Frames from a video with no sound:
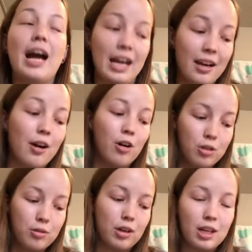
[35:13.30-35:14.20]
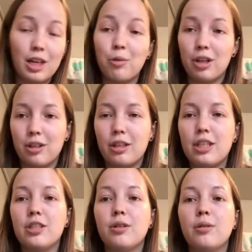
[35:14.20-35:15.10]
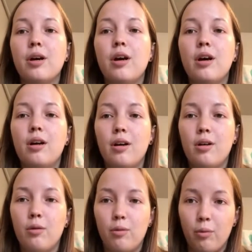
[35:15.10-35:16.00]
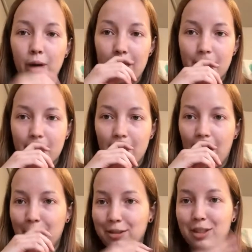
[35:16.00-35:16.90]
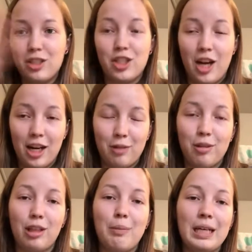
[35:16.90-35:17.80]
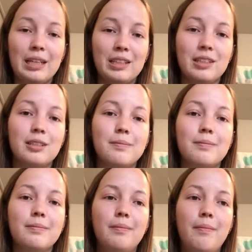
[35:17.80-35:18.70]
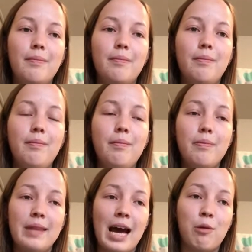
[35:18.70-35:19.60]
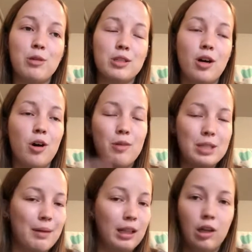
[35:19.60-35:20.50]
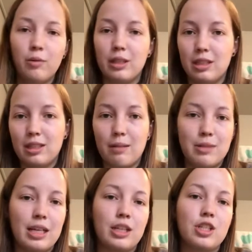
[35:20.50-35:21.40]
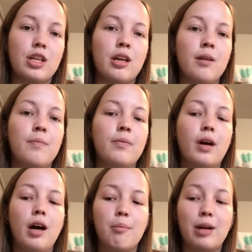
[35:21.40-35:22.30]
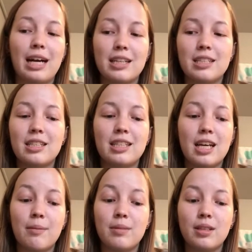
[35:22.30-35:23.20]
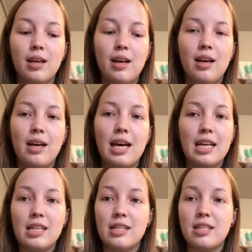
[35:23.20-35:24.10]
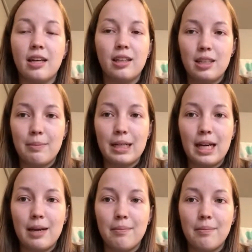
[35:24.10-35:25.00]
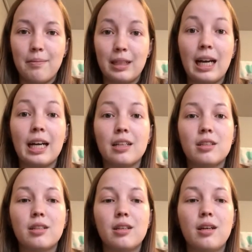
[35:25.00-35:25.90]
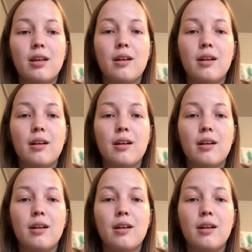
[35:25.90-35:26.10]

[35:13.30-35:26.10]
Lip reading: I also got a 132, which I was shocked with because that was always my lowest subsection on practice exams, and suddenly it became my highest.